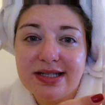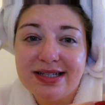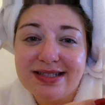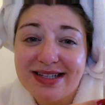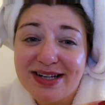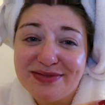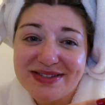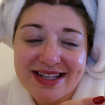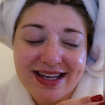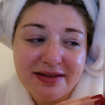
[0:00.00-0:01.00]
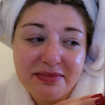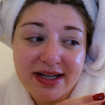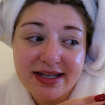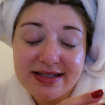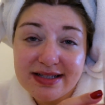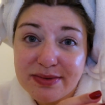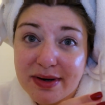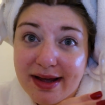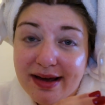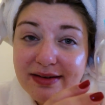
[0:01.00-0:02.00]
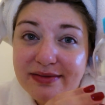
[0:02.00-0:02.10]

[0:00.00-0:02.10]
say sensitive skin because that's what I